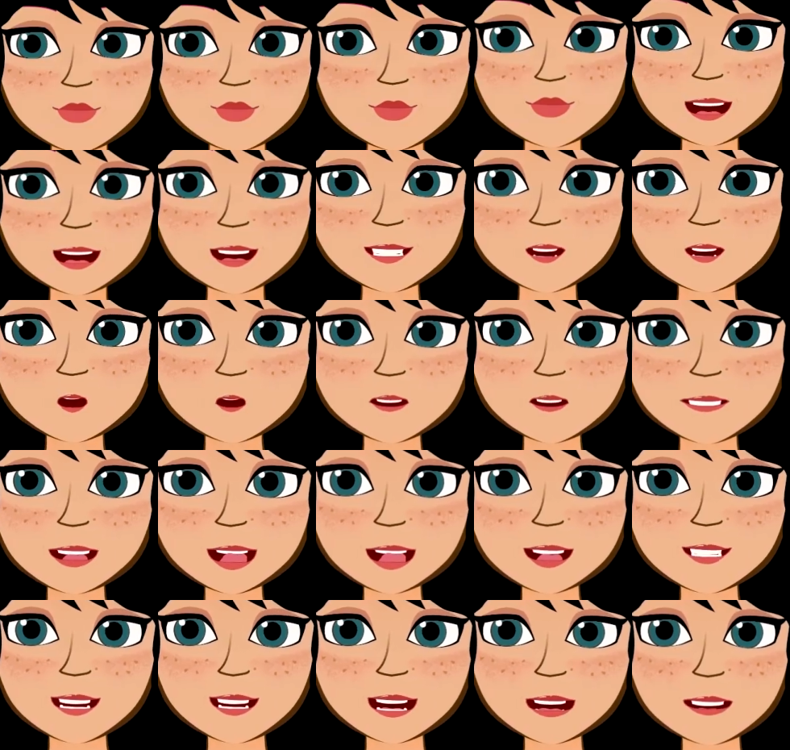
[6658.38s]
My friend
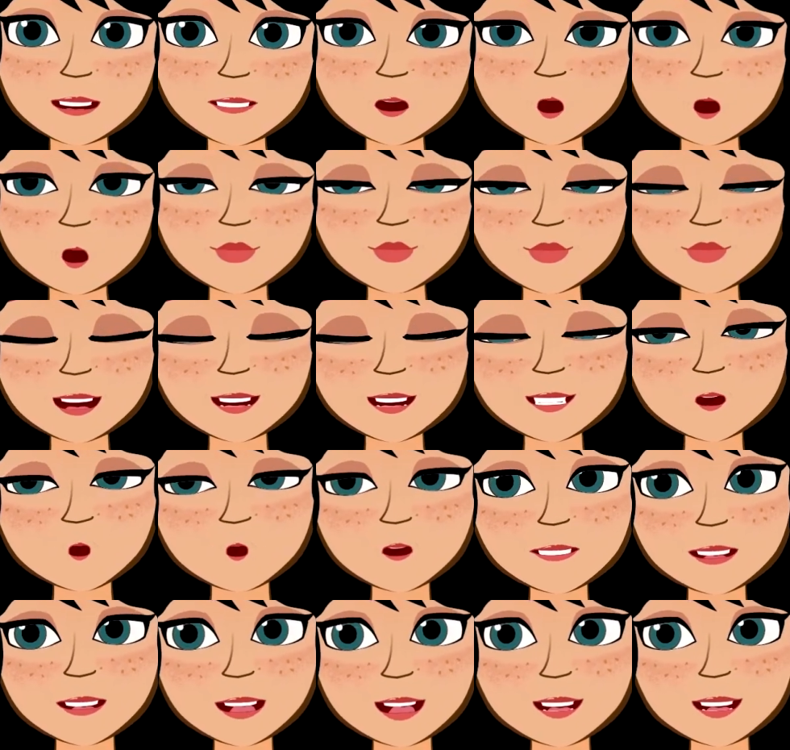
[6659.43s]
Susie has the
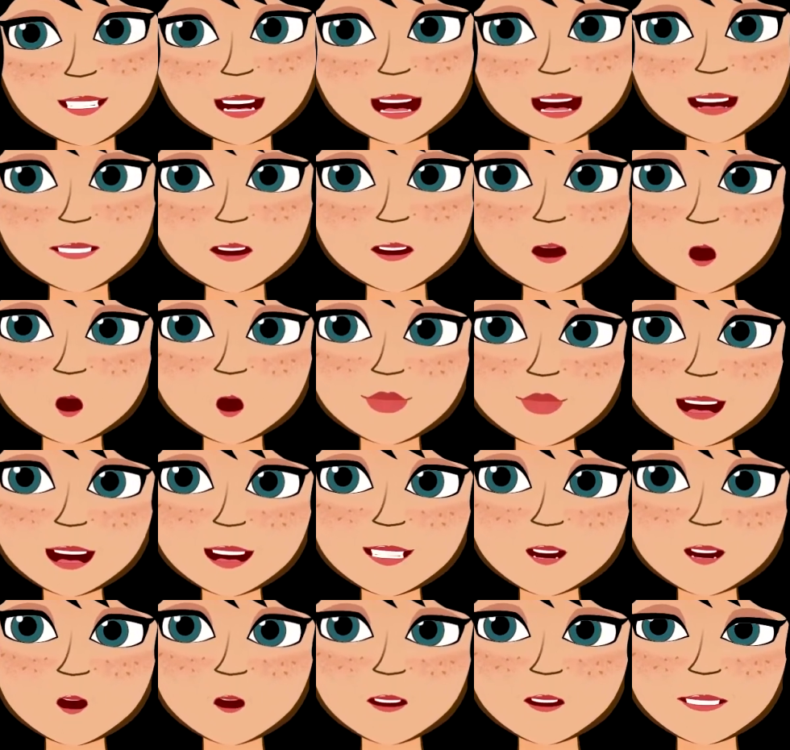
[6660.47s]
same exact
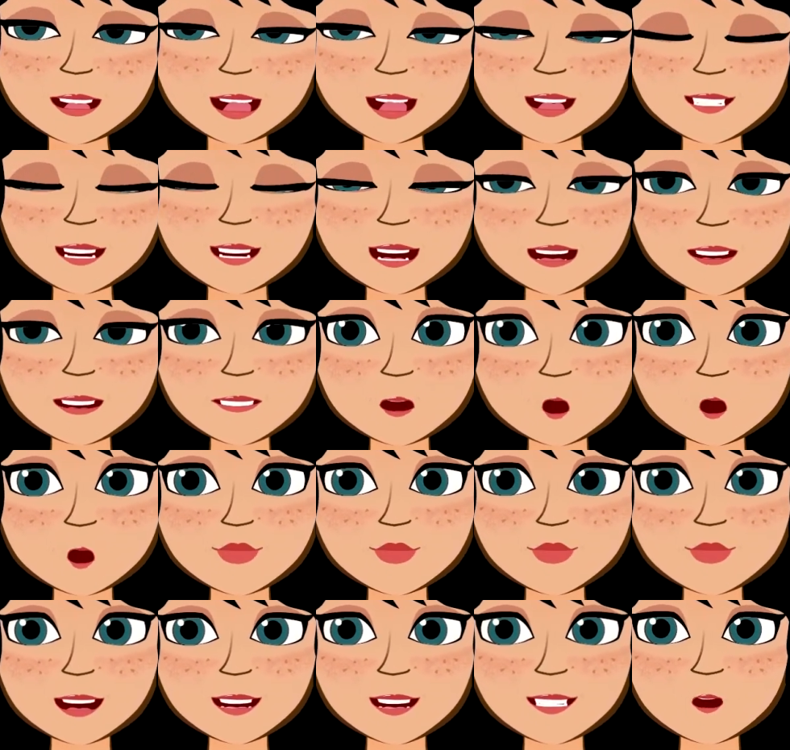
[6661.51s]
sort of
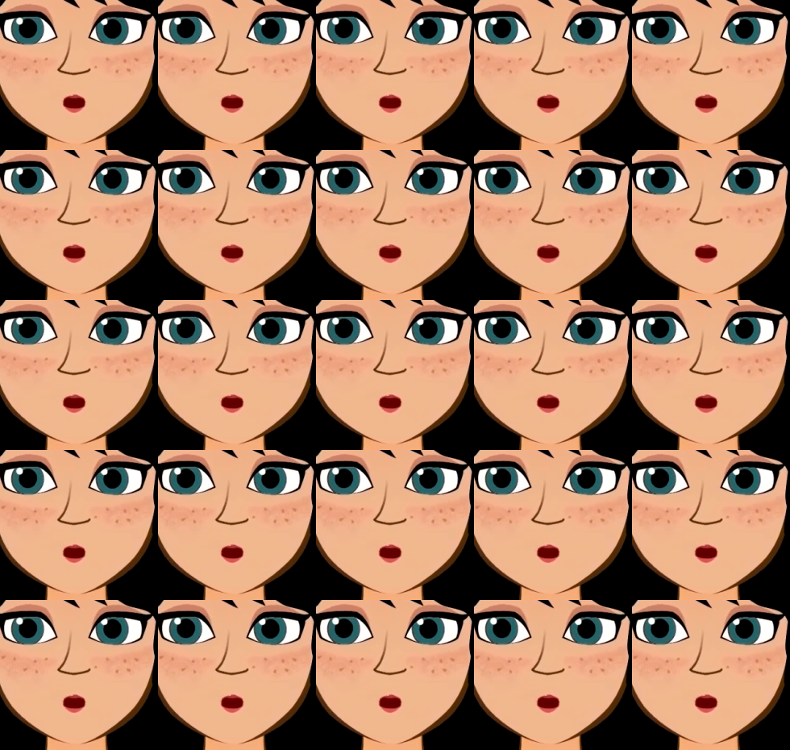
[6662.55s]
relationship